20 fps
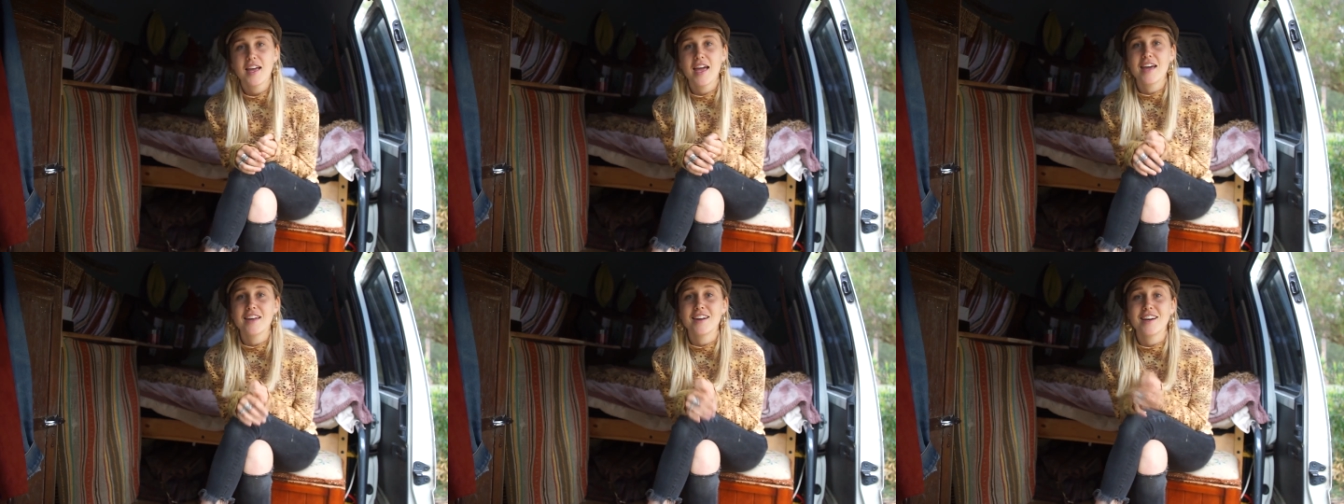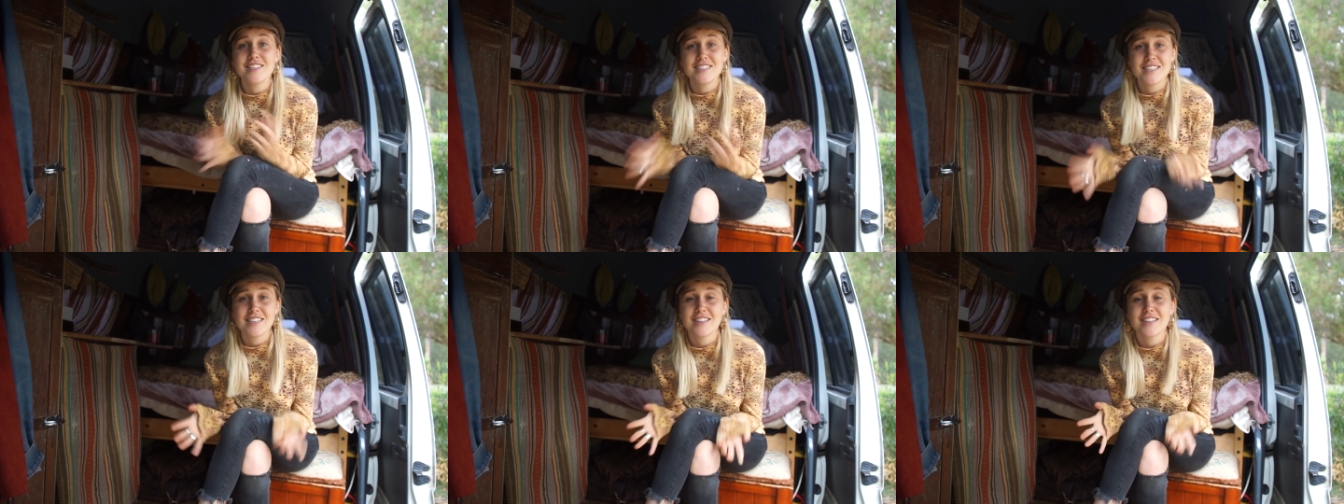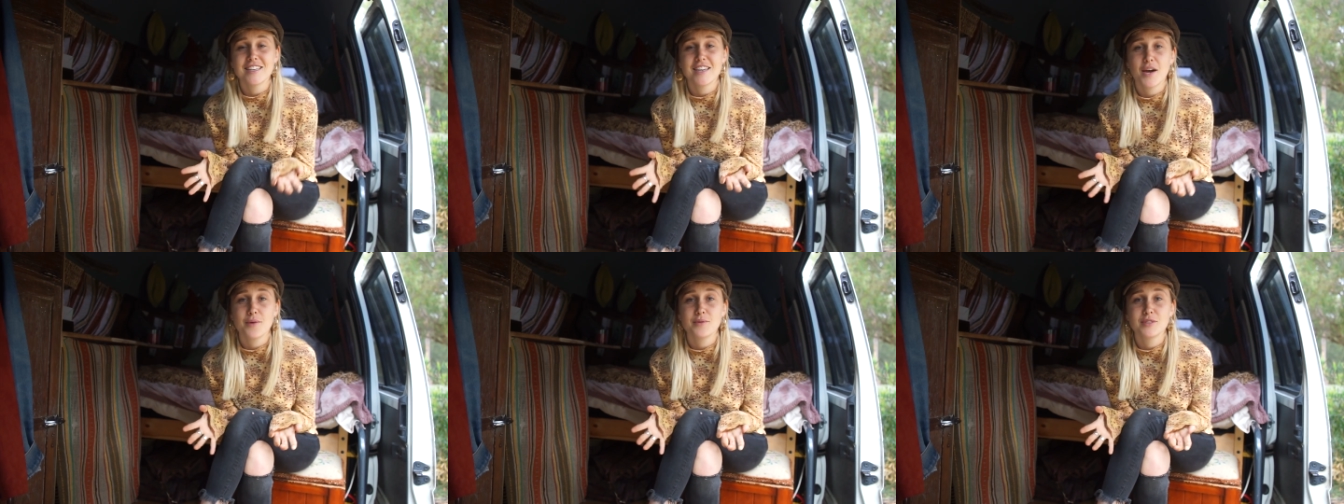And
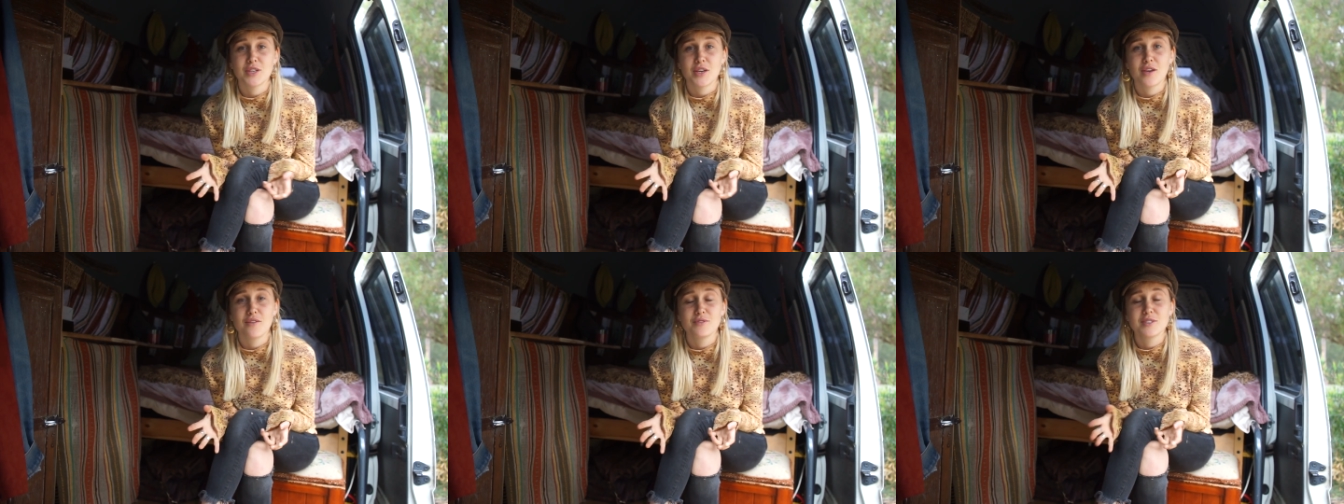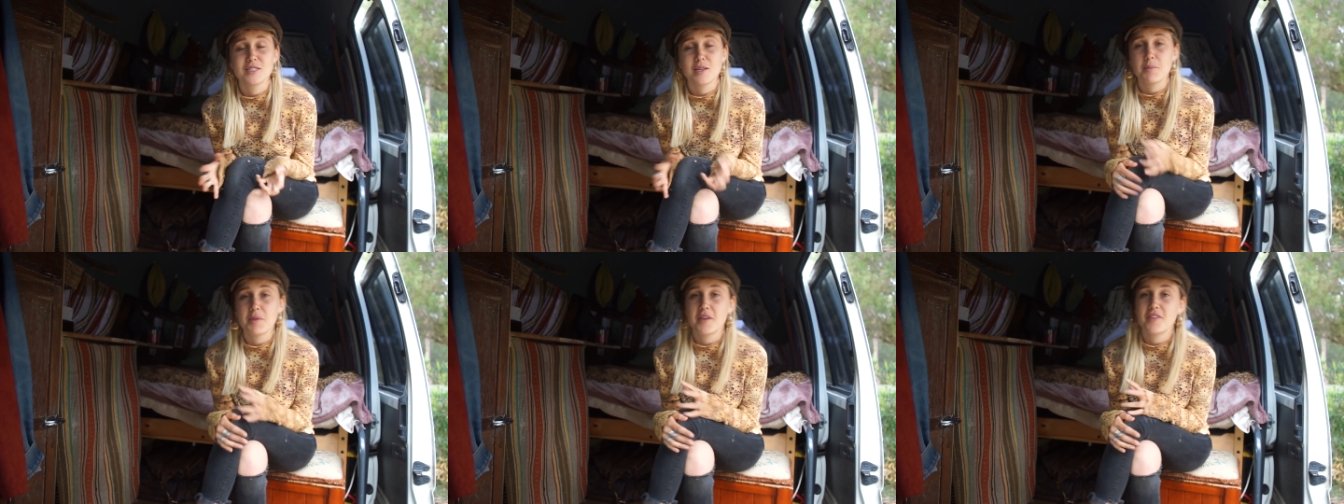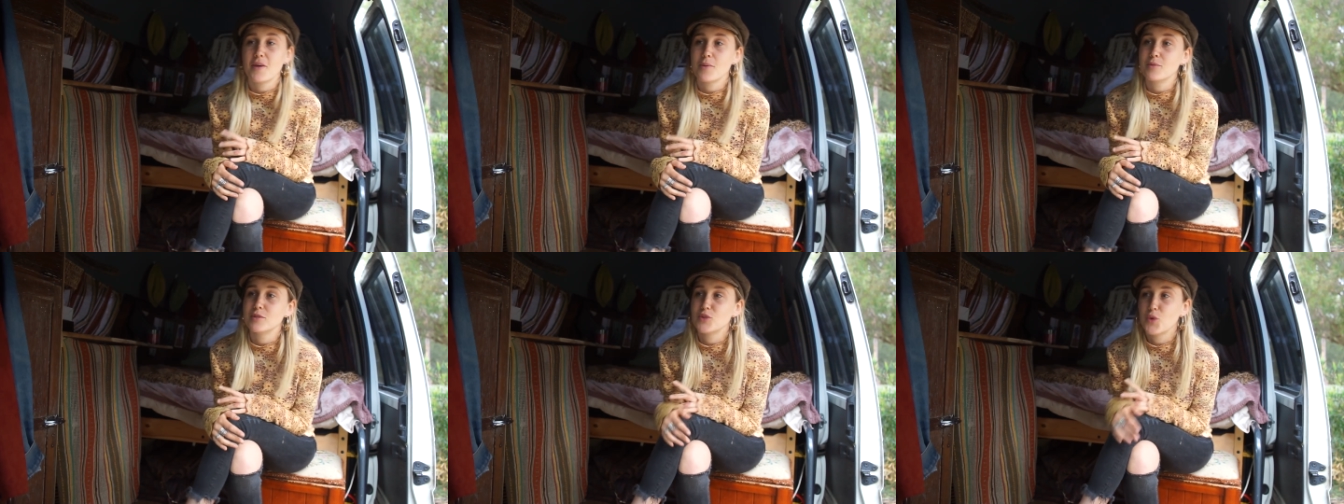ideally I was looking for something
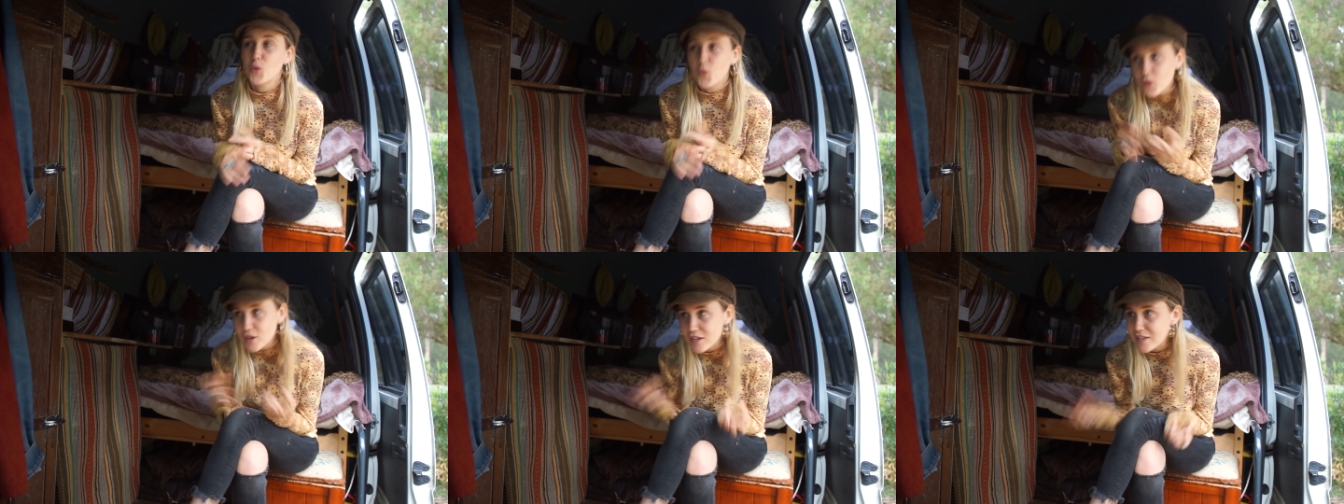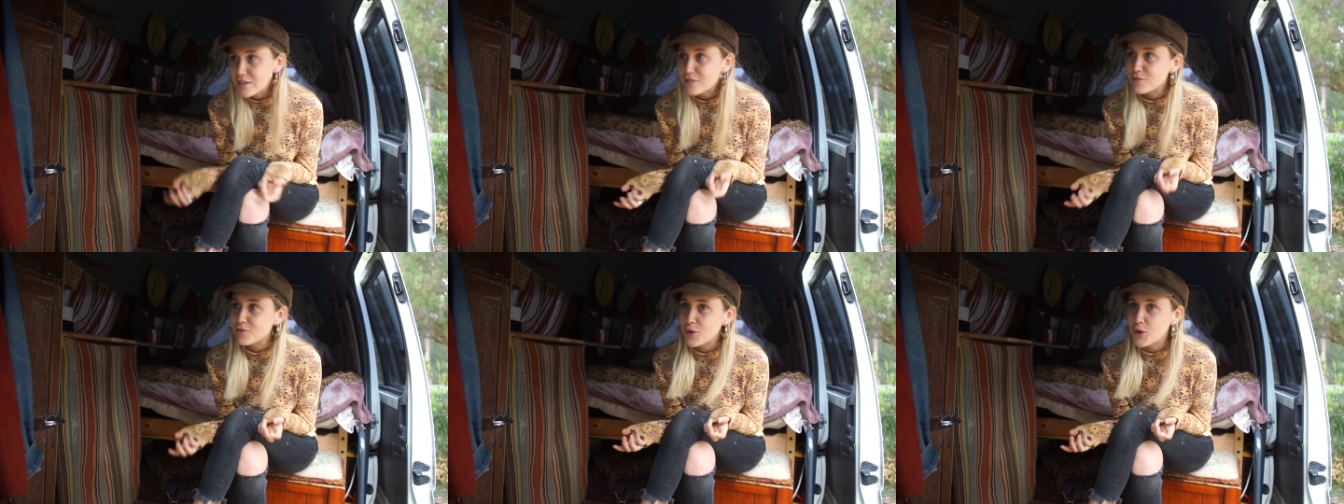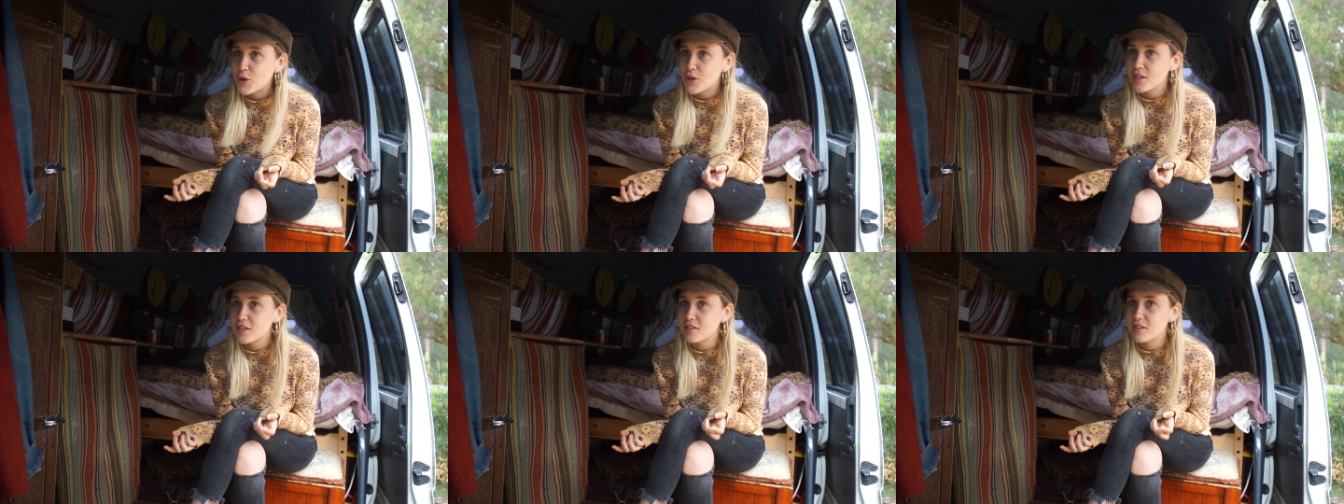that was already
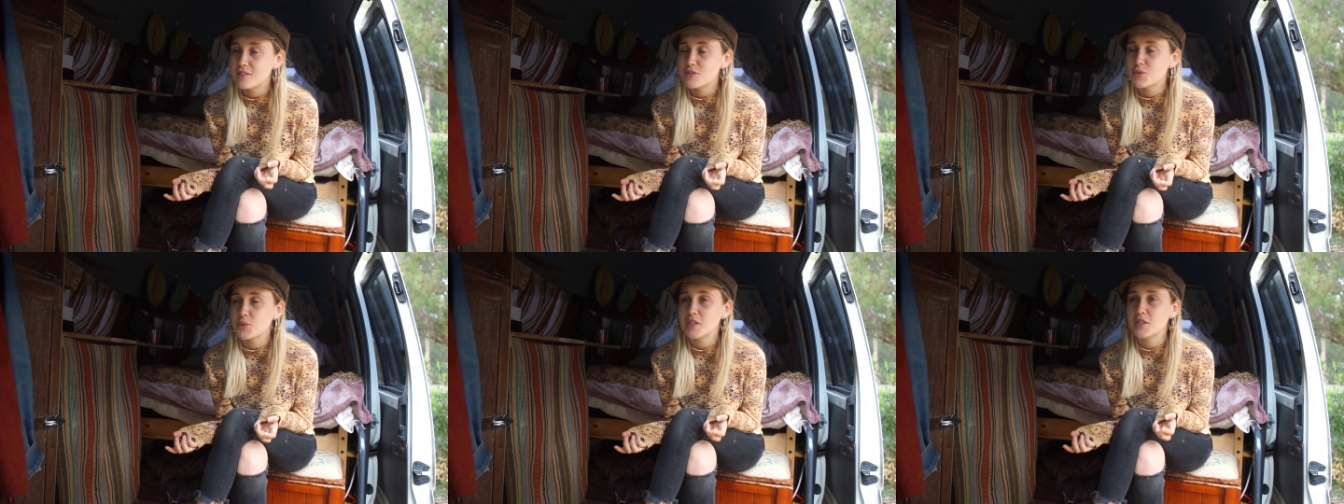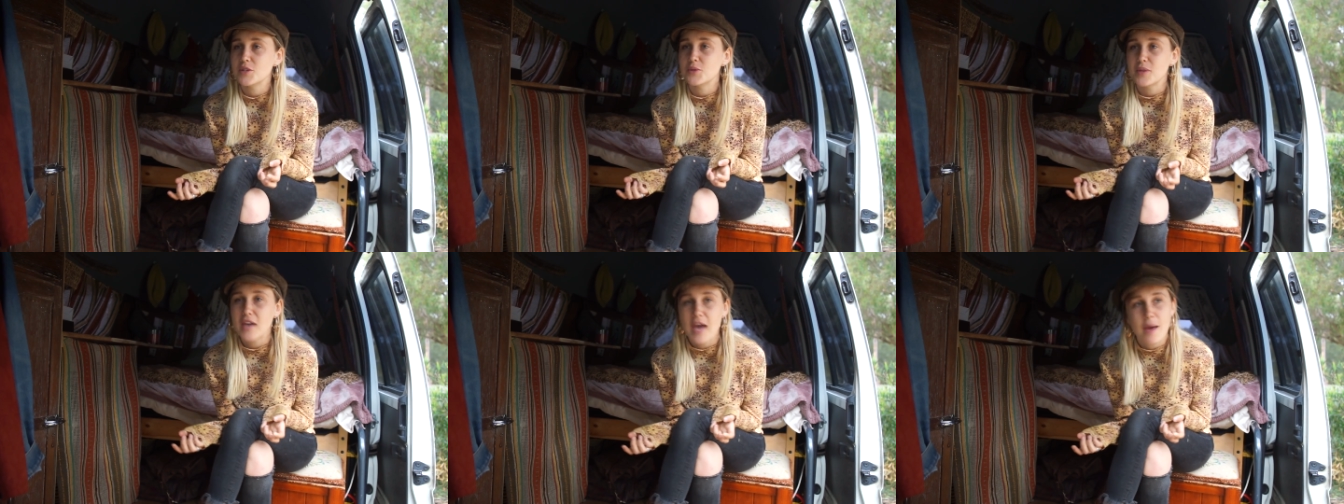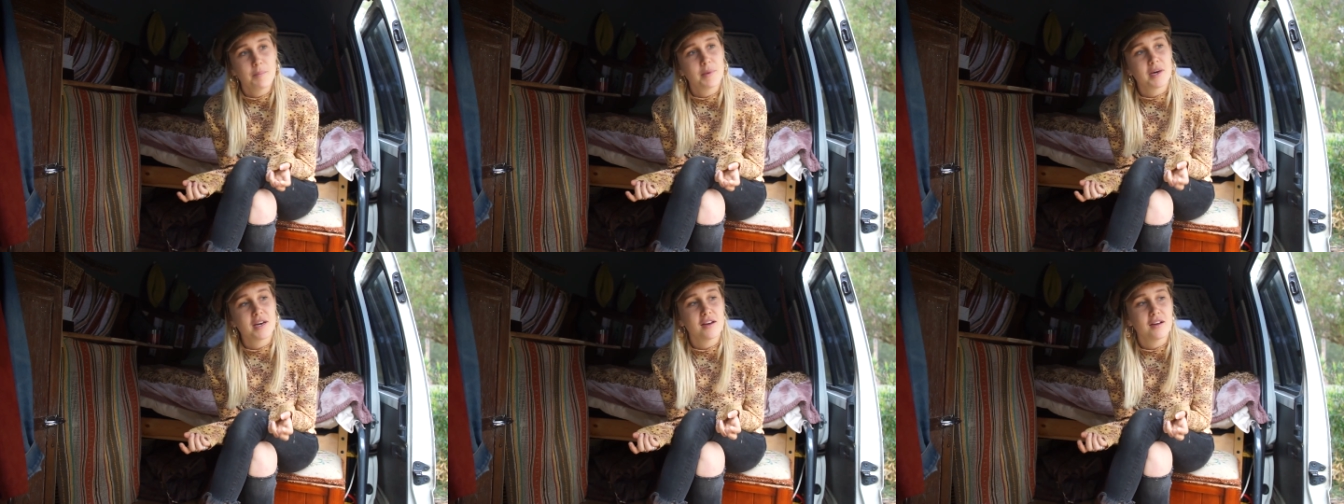converted into a little
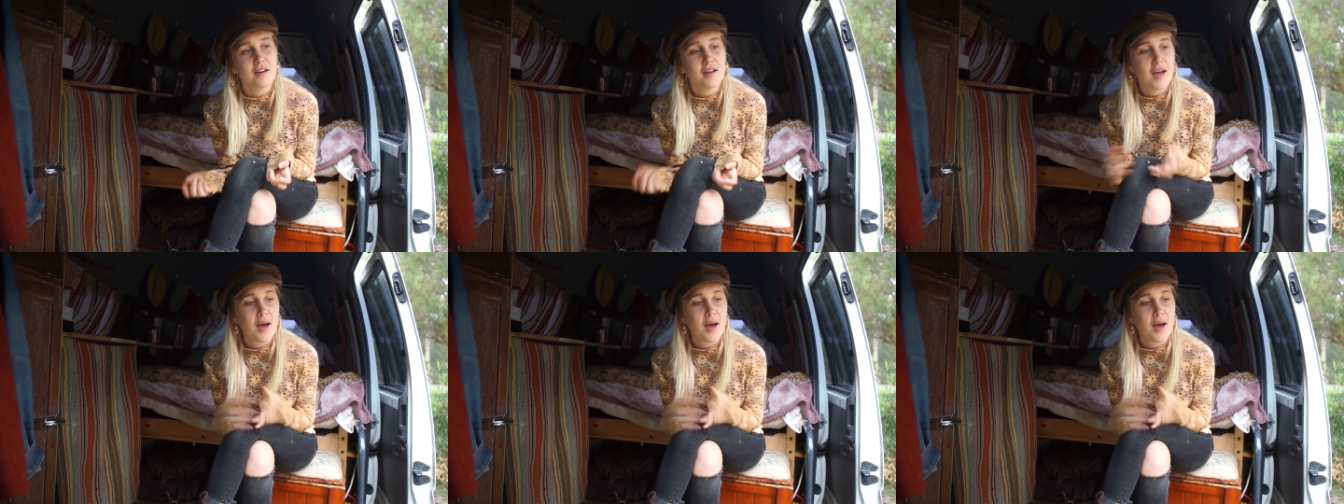camper,